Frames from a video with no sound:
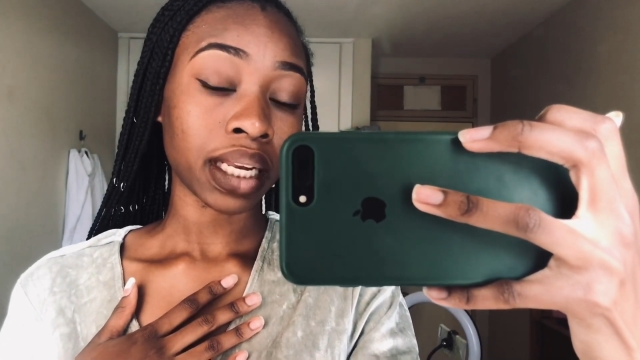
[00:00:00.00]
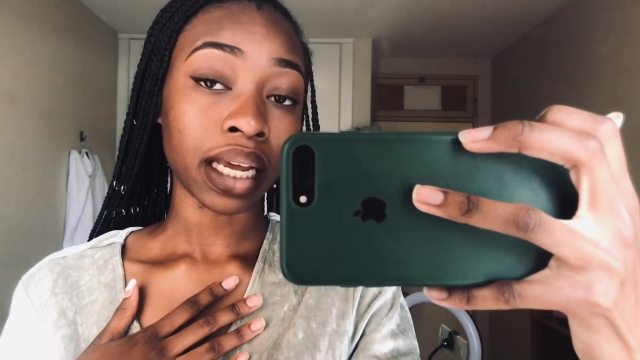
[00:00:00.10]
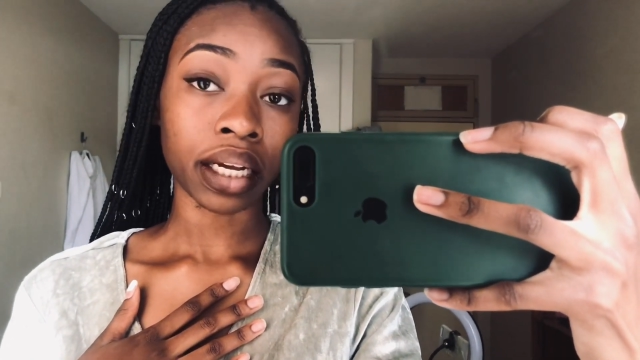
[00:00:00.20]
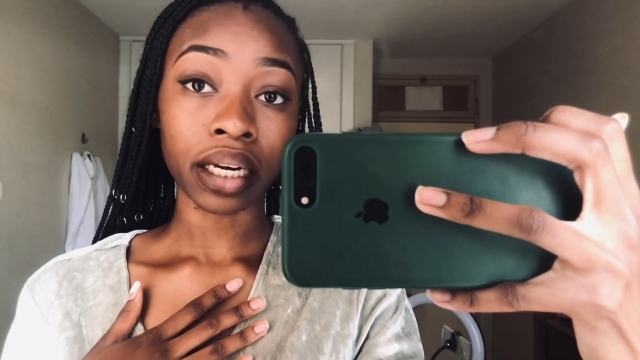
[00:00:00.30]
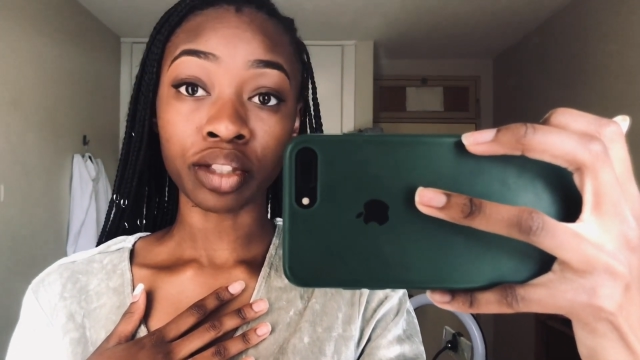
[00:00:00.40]

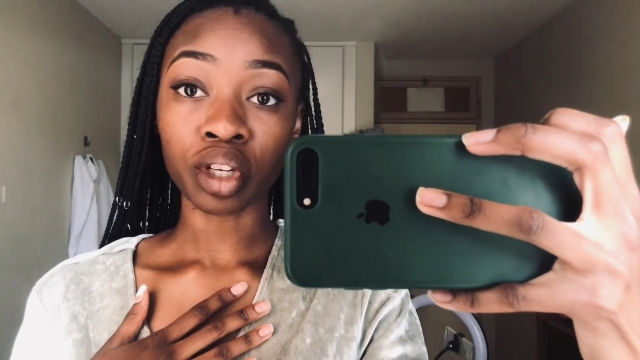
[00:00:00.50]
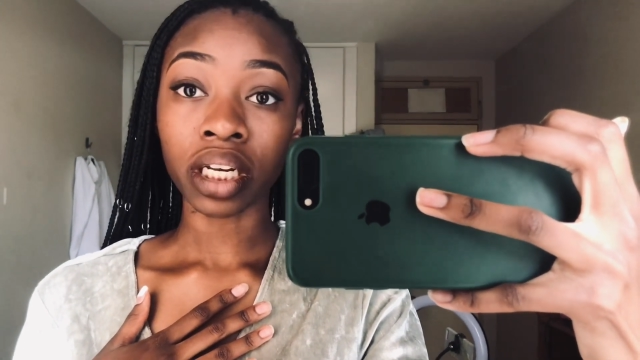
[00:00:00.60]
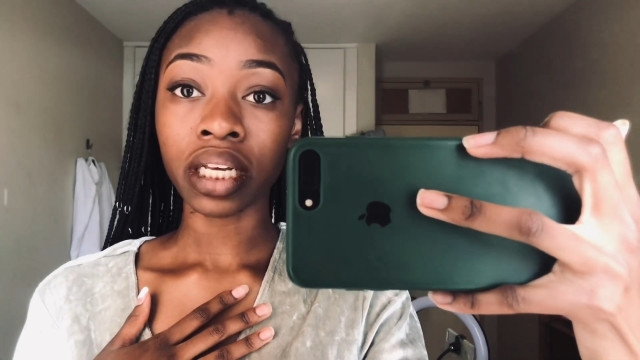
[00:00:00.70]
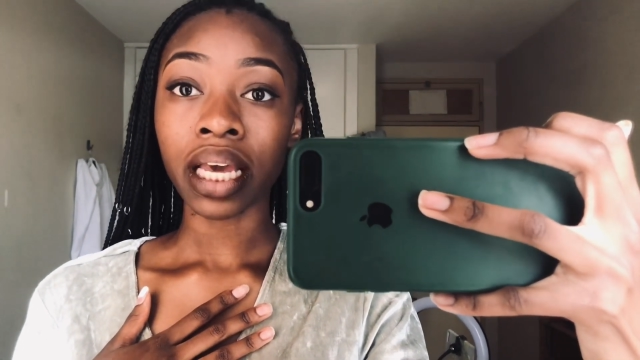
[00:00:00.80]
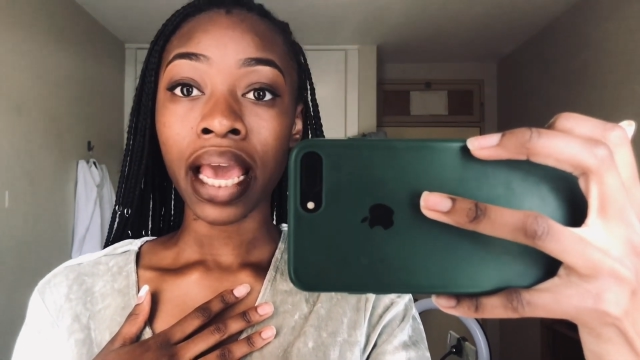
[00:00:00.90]
like
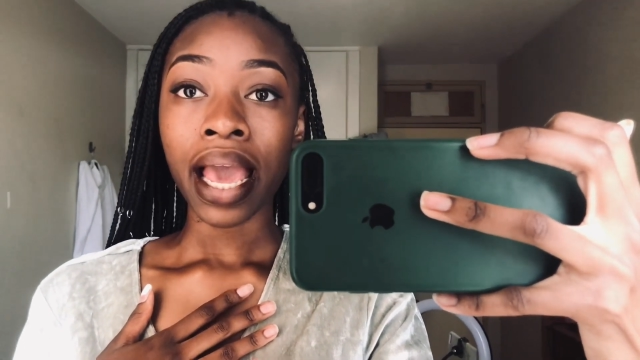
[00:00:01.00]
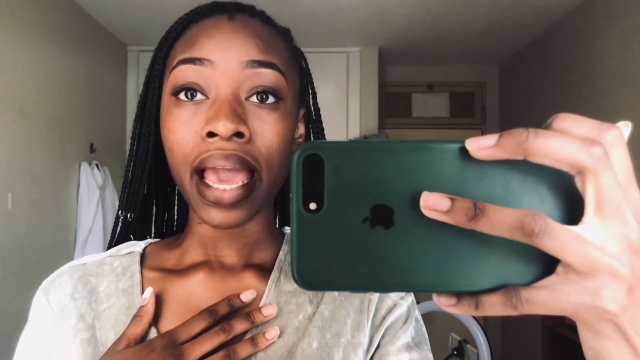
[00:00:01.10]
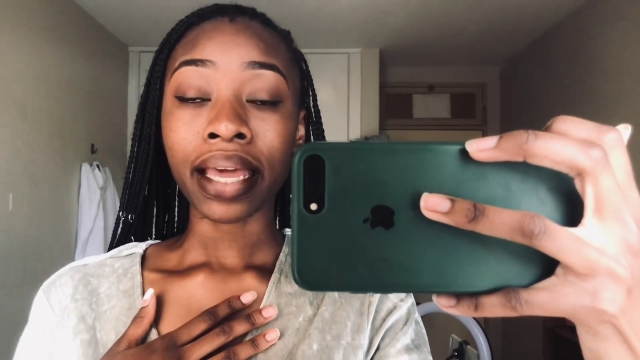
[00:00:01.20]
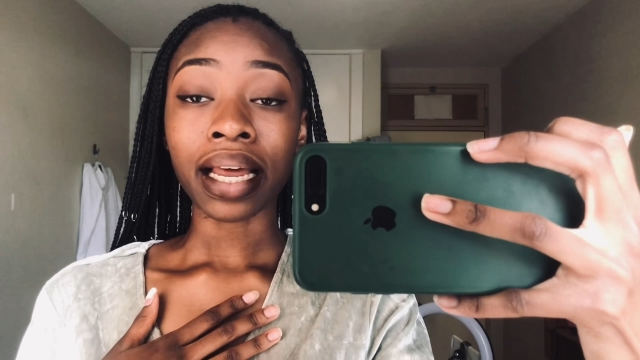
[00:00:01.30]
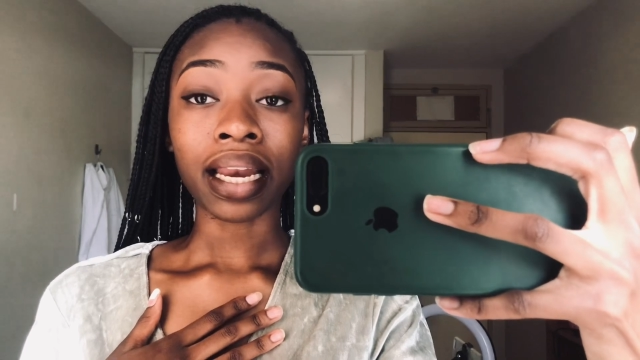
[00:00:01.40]
Lutini,
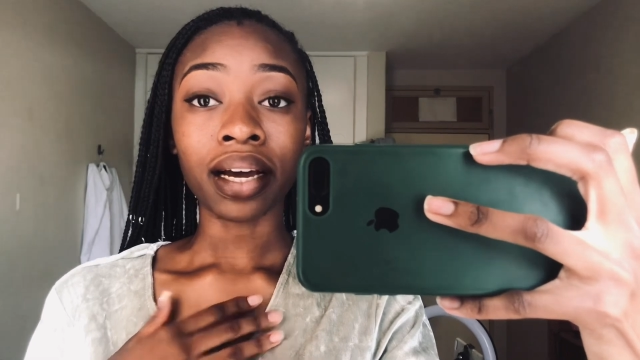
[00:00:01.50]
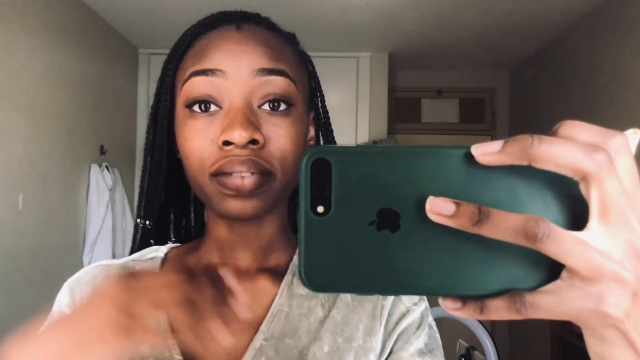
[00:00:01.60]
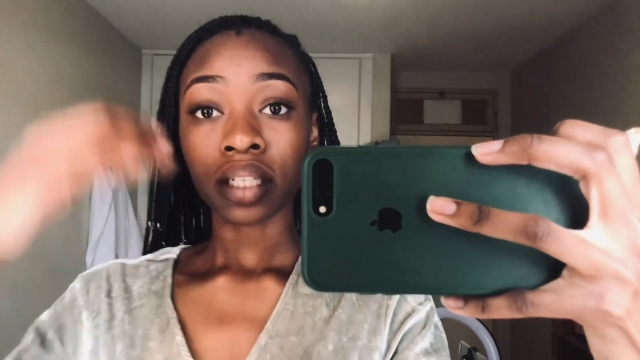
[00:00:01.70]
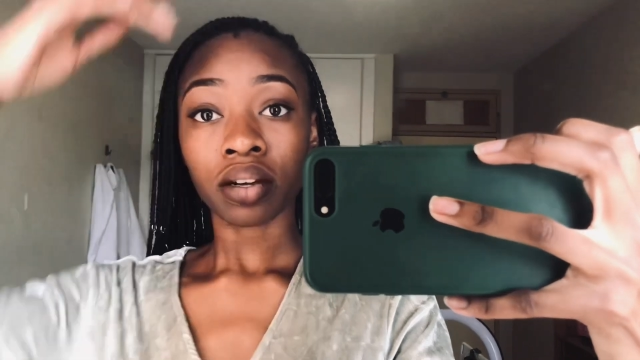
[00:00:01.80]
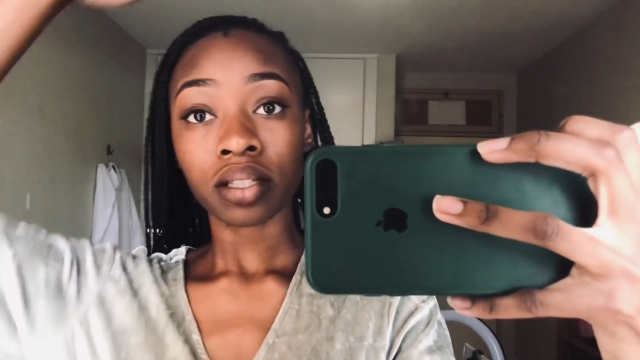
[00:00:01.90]
and I loved
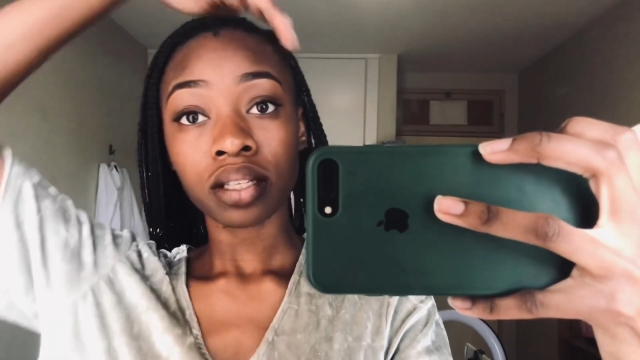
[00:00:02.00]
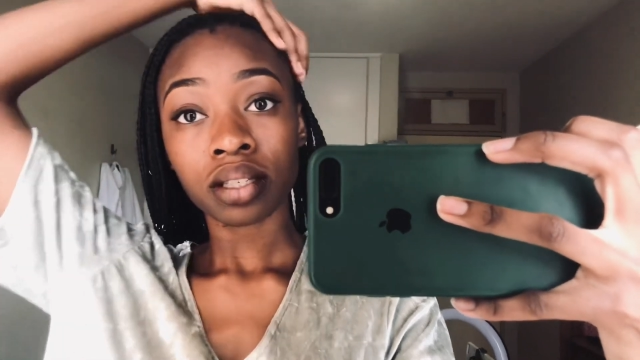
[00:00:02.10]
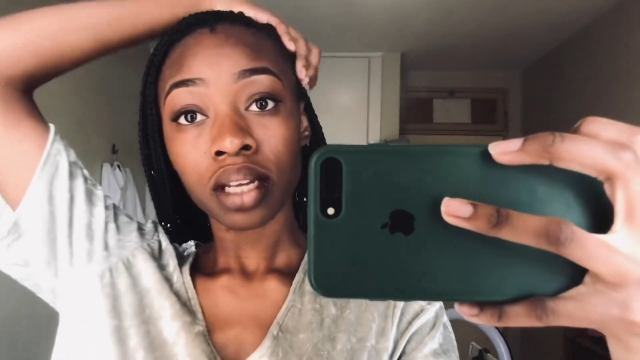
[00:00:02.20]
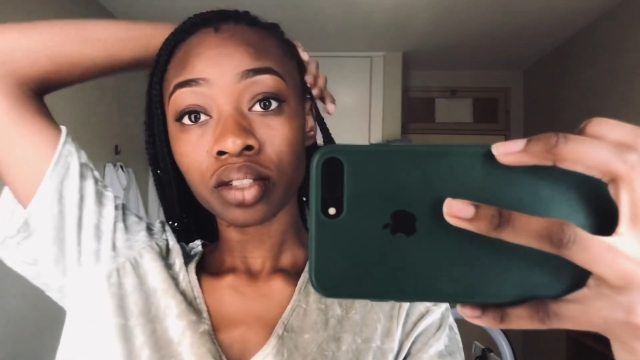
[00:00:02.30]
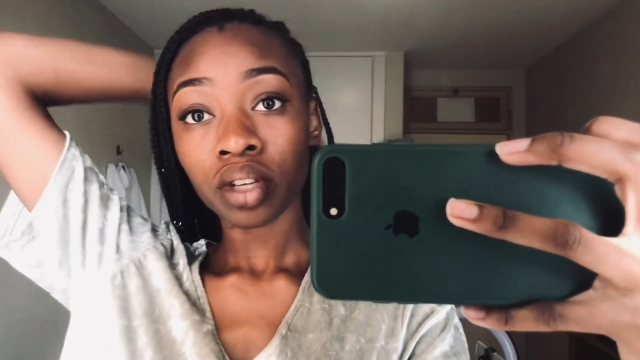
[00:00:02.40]
it because it's
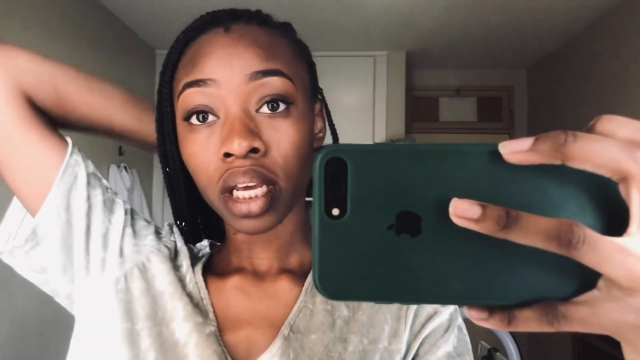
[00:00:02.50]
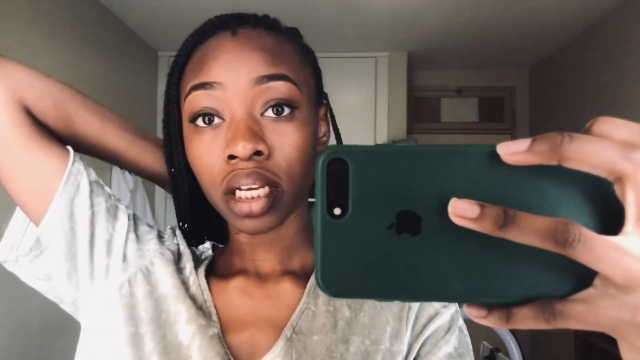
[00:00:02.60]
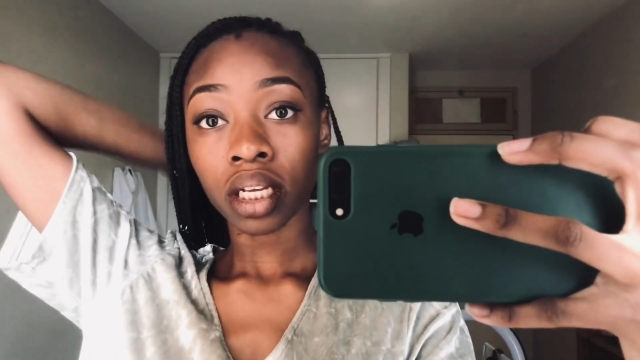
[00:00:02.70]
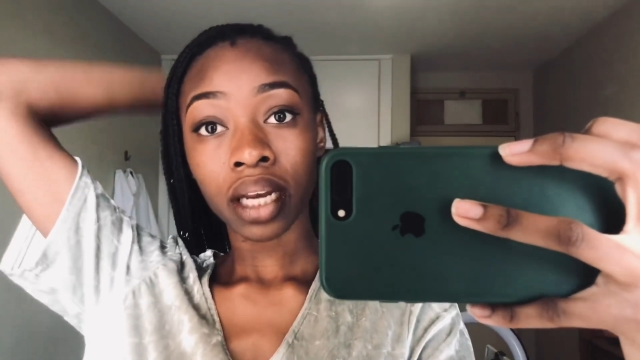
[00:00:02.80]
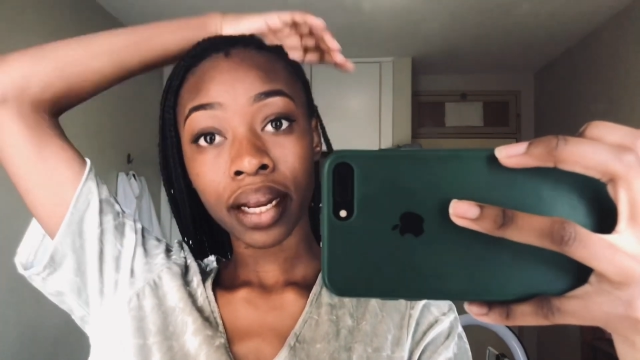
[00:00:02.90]
such a
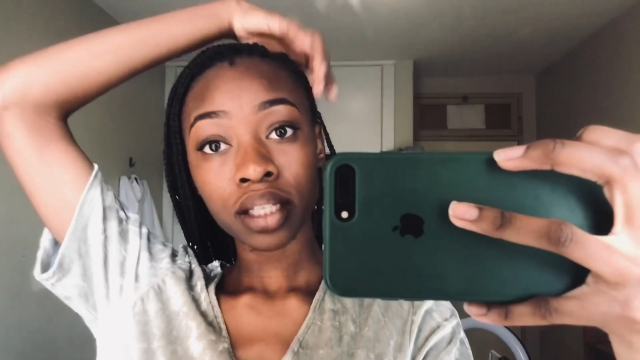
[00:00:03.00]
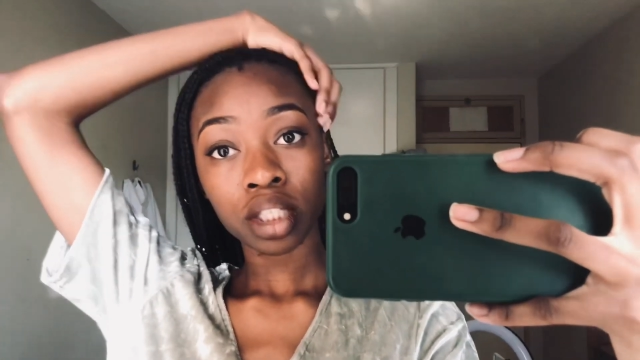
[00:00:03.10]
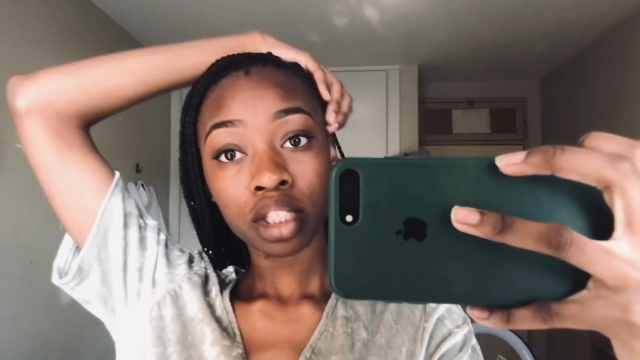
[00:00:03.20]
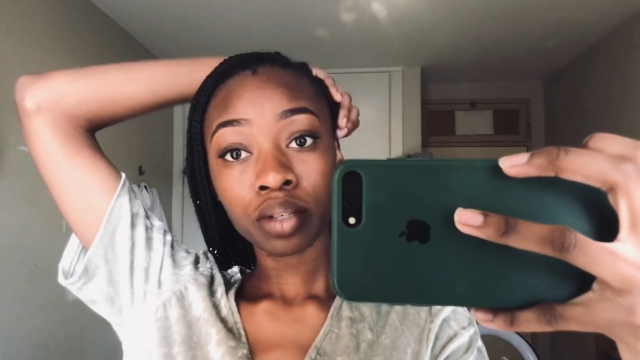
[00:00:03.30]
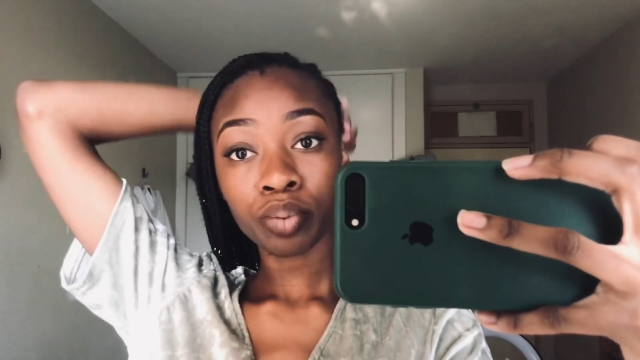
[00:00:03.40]
nice,
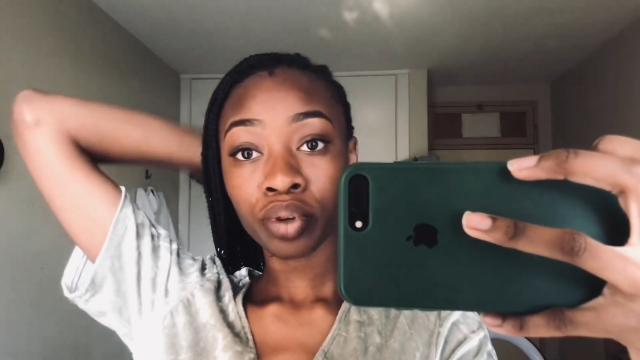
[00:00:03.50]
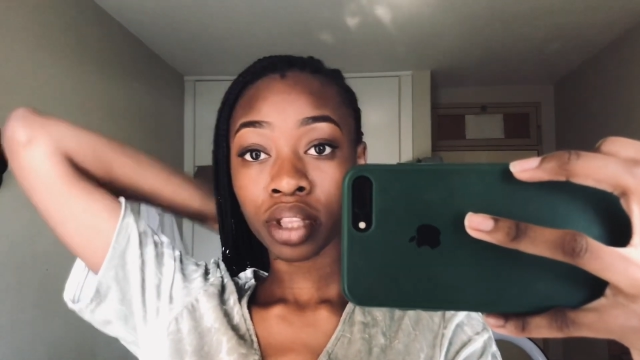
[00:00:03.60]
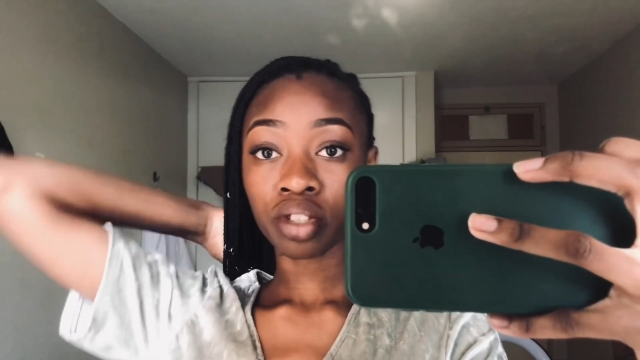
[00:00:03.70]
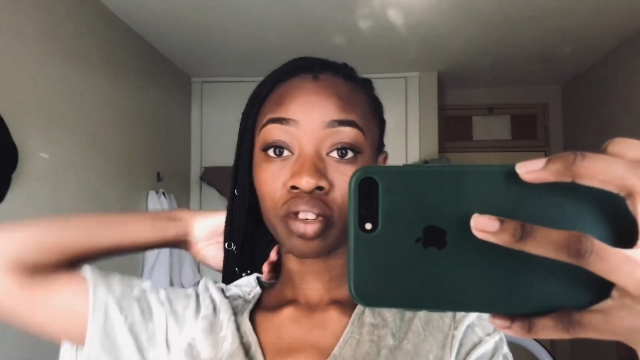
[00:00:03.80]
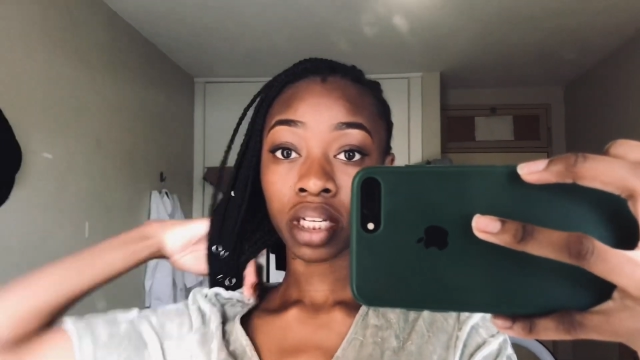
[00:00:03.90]

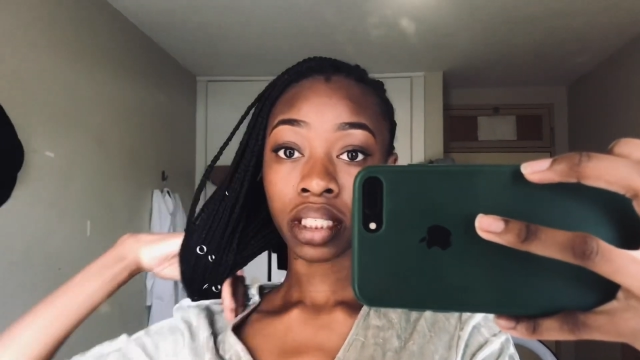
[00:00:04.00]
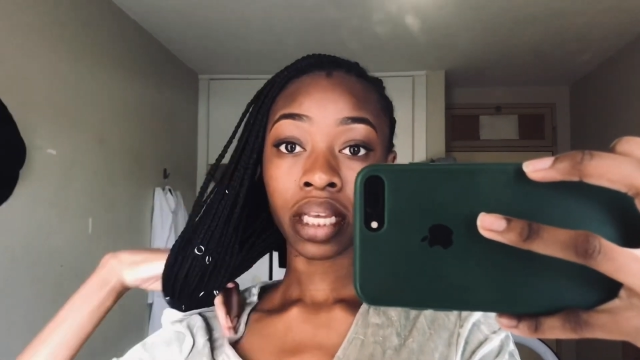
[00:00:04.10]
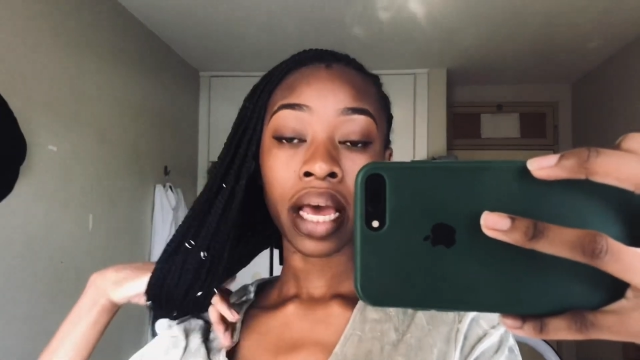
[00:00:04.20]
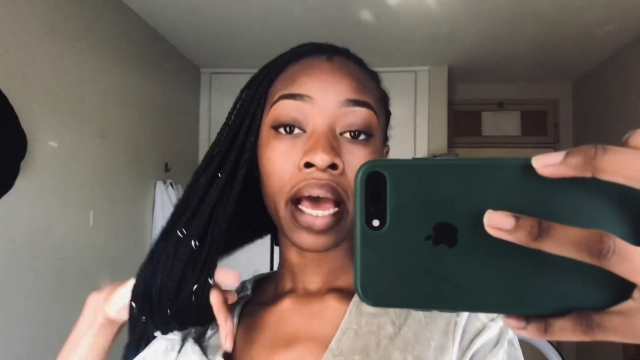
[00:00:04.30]
smooth dress.